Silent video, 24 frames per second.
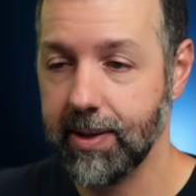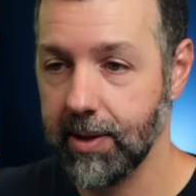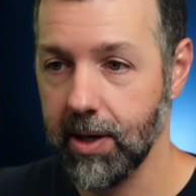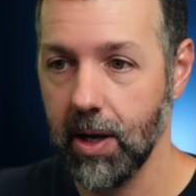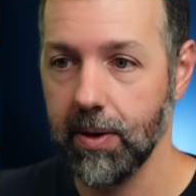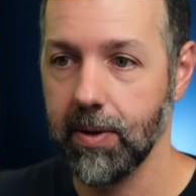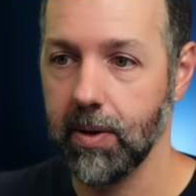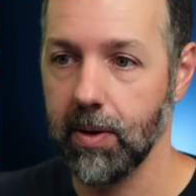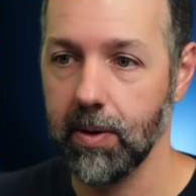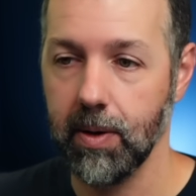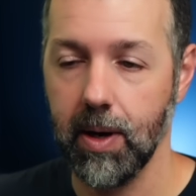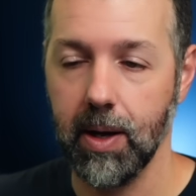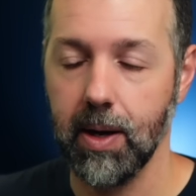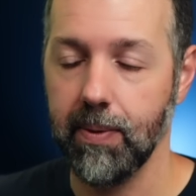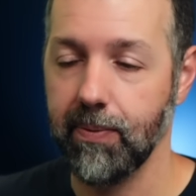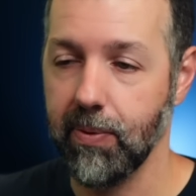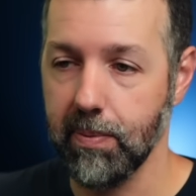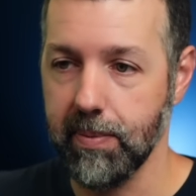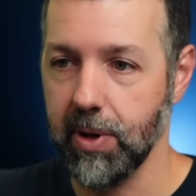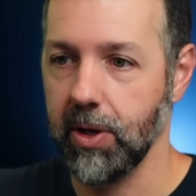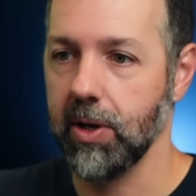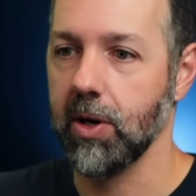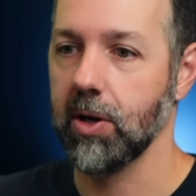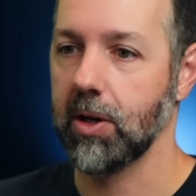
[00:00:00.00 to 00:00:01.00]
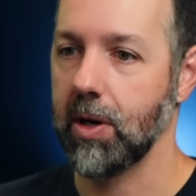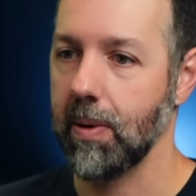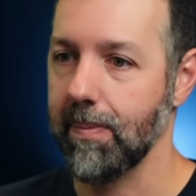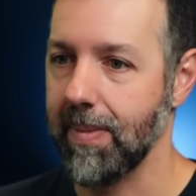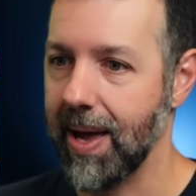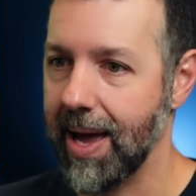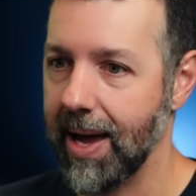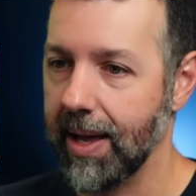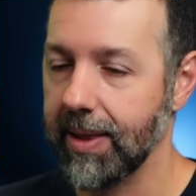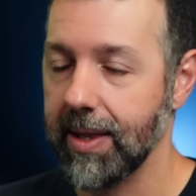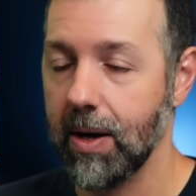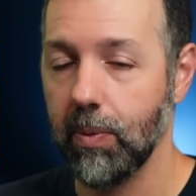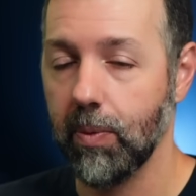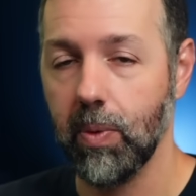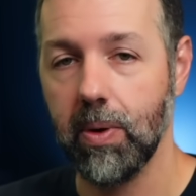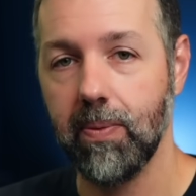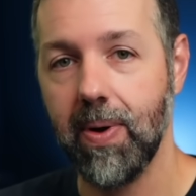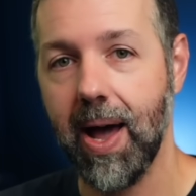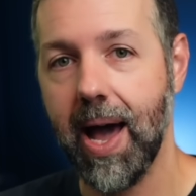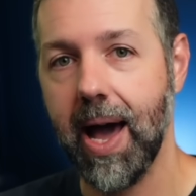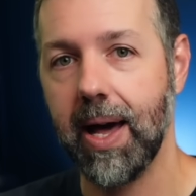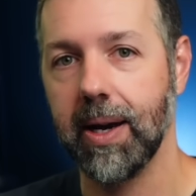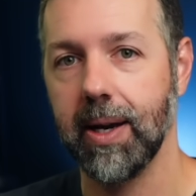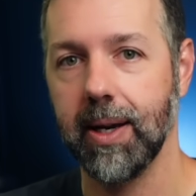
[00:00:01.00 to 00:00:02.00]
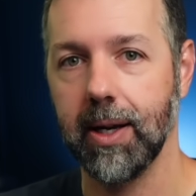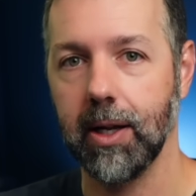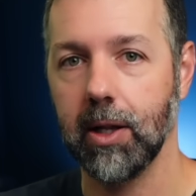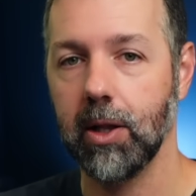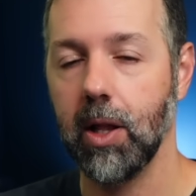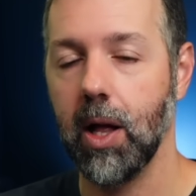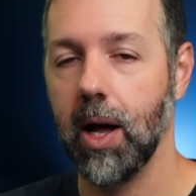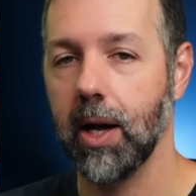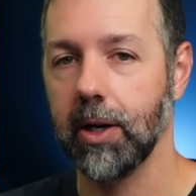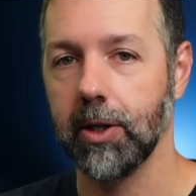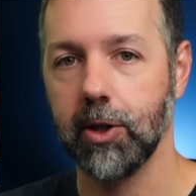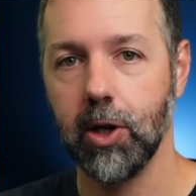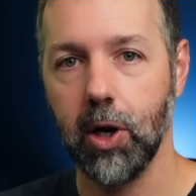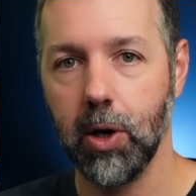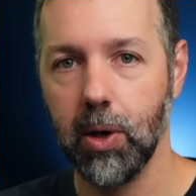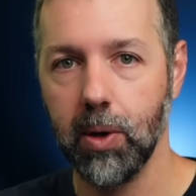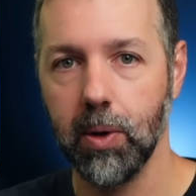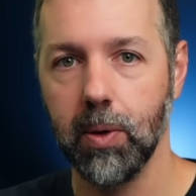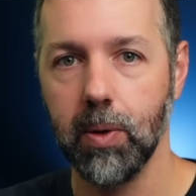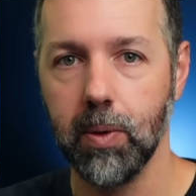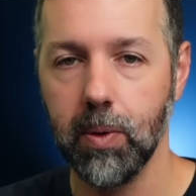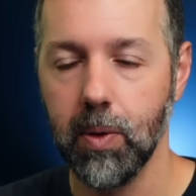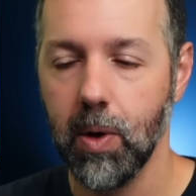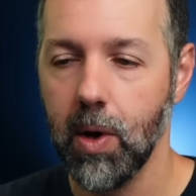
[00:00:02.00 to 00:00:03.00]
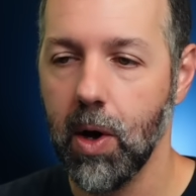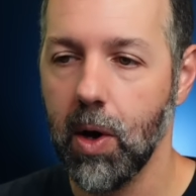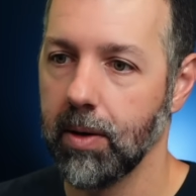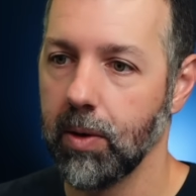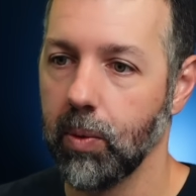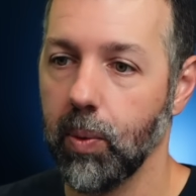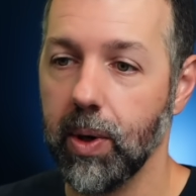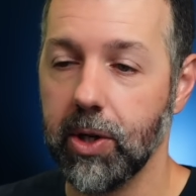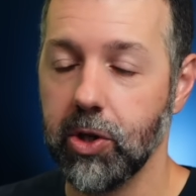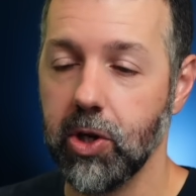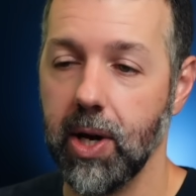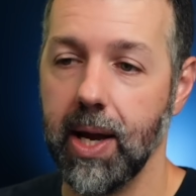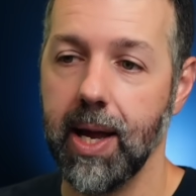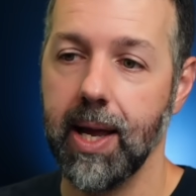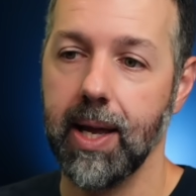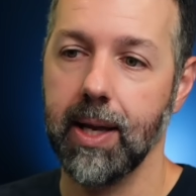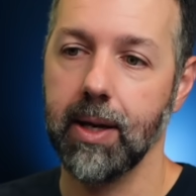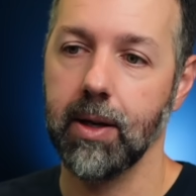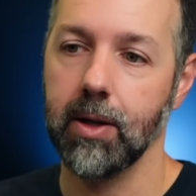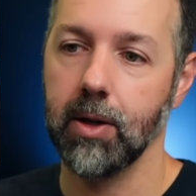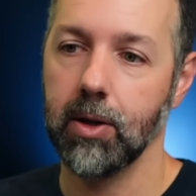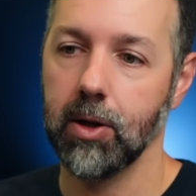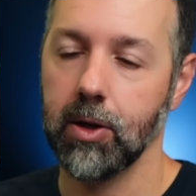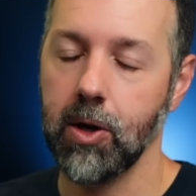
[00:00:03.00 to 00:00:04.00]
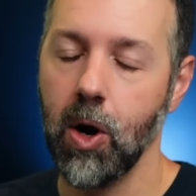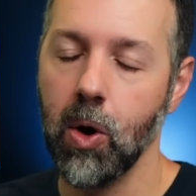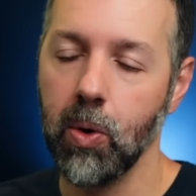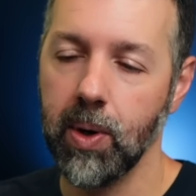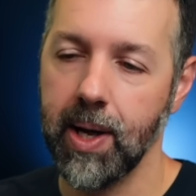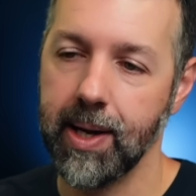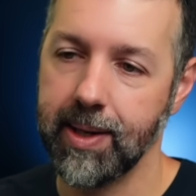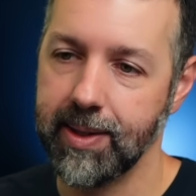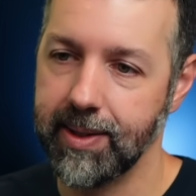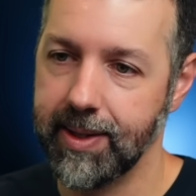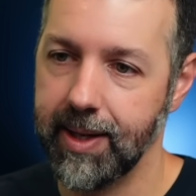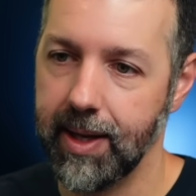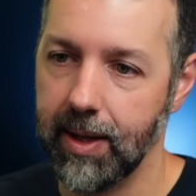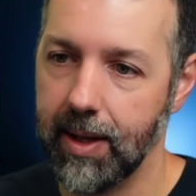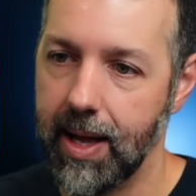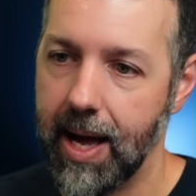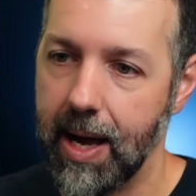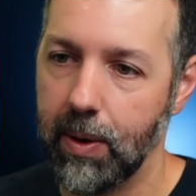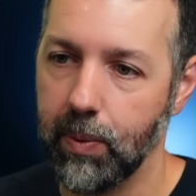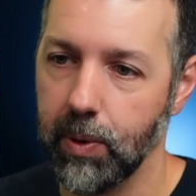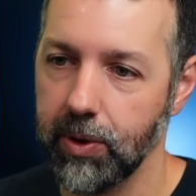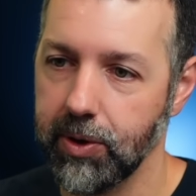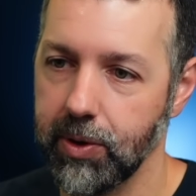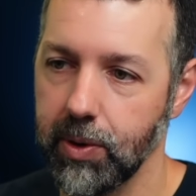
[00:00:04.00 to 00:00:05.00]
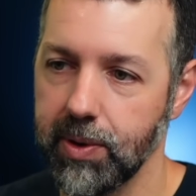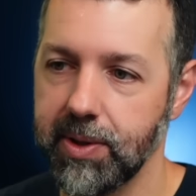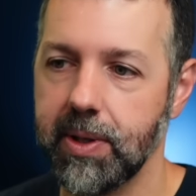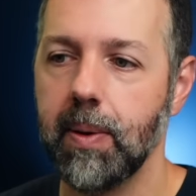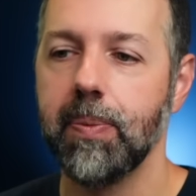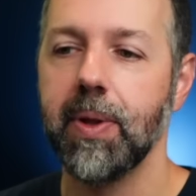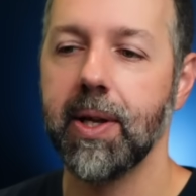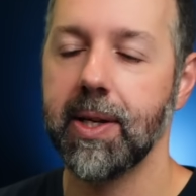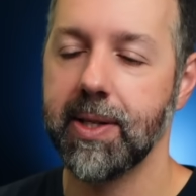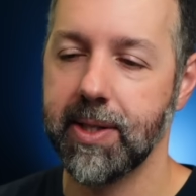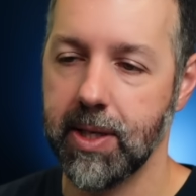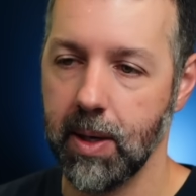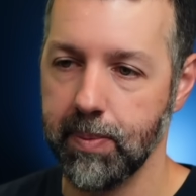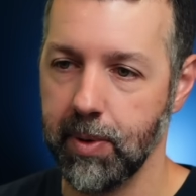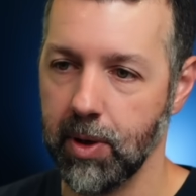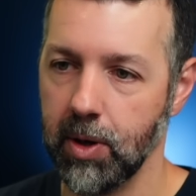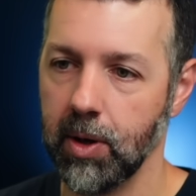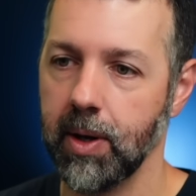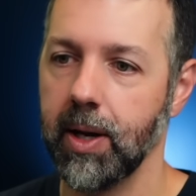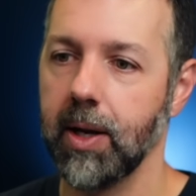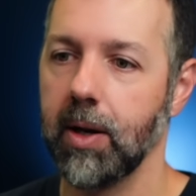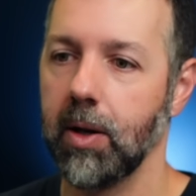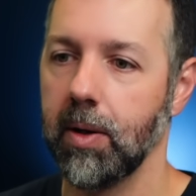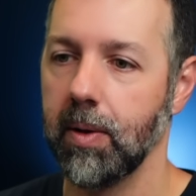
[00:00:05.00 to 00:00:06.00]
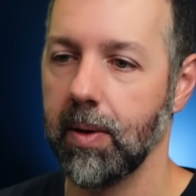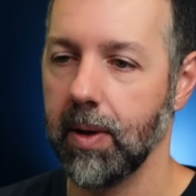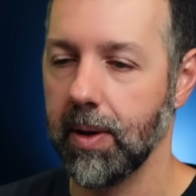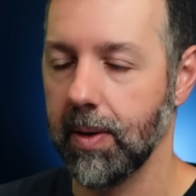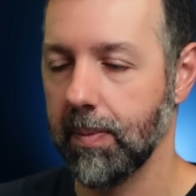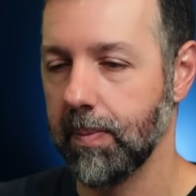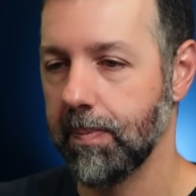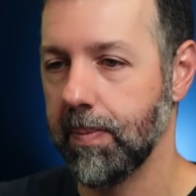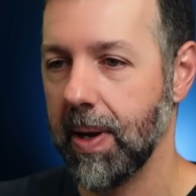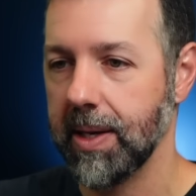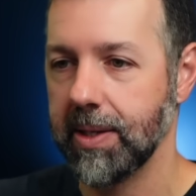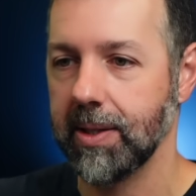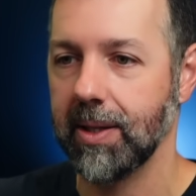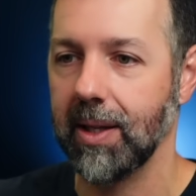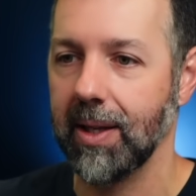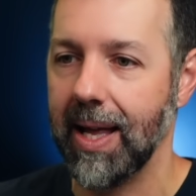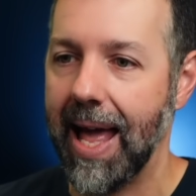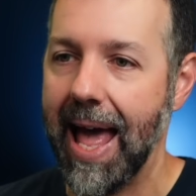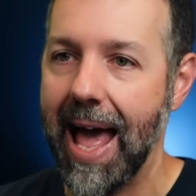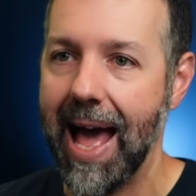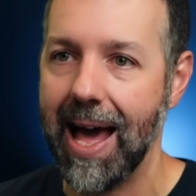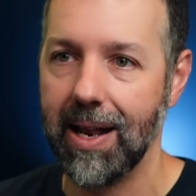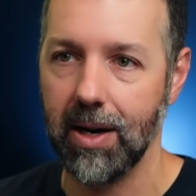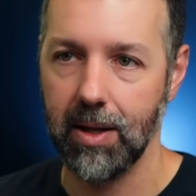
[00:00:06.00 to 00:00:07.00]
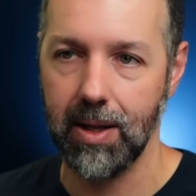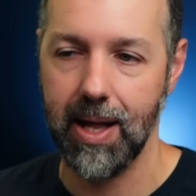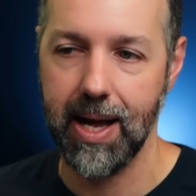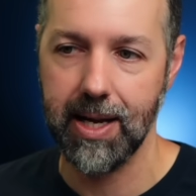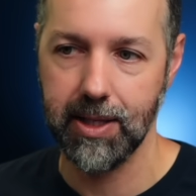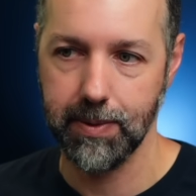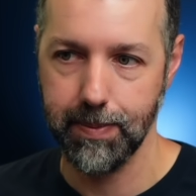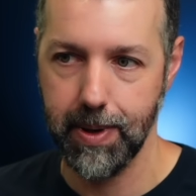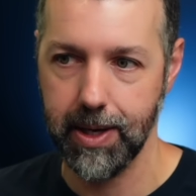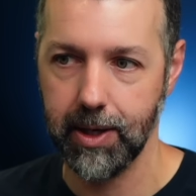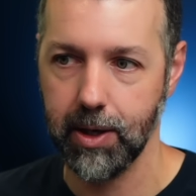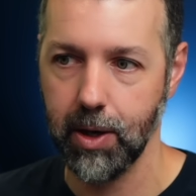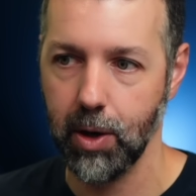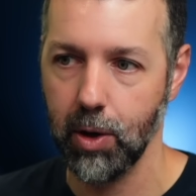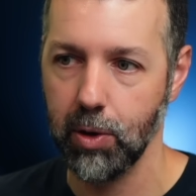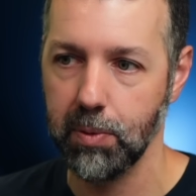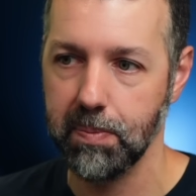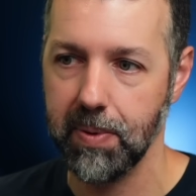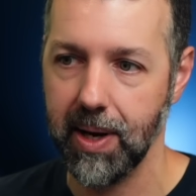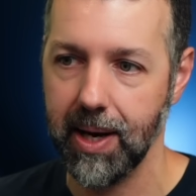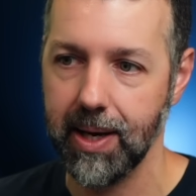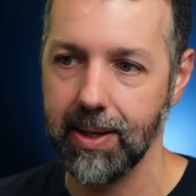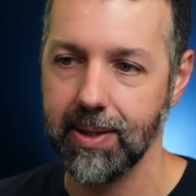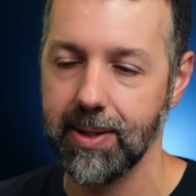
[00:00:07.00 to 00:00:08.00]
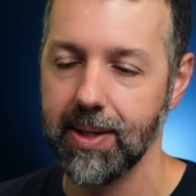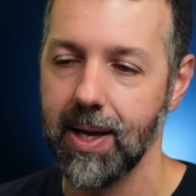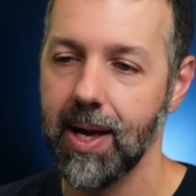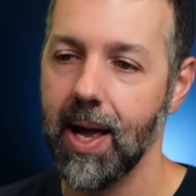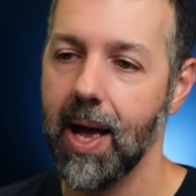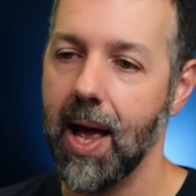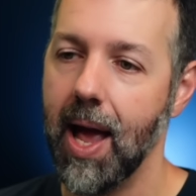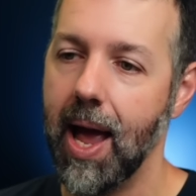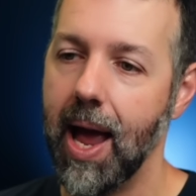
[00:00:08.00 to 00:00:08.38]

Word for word: that's another uh, familiar command that we've had in Claude Code, which in Codex CLI will do something similar. It'll basically analyze my code base